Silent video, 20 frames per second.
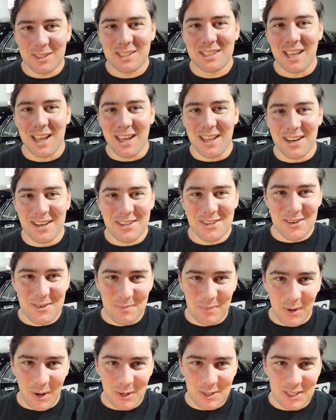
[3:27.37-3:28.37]
start a new
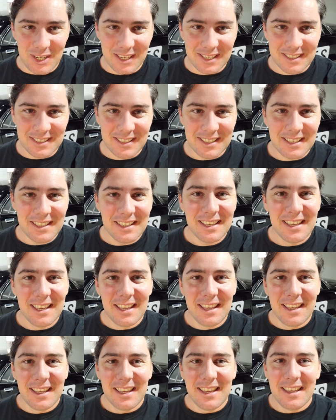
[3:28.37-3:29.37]
project
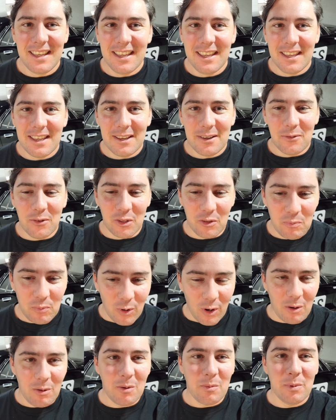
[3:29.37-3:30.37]
with
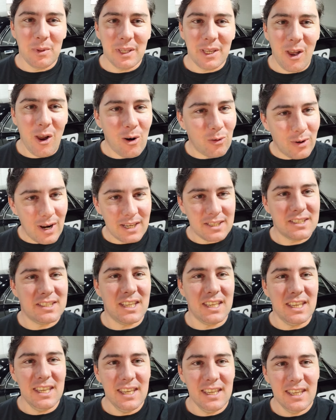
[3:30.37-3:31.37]
probably old
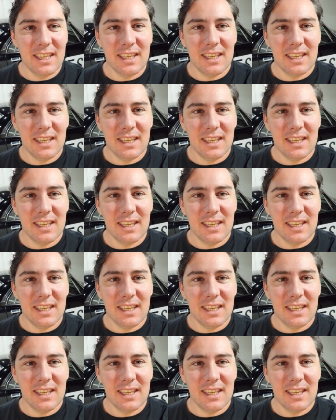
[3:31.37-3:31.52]
Rusty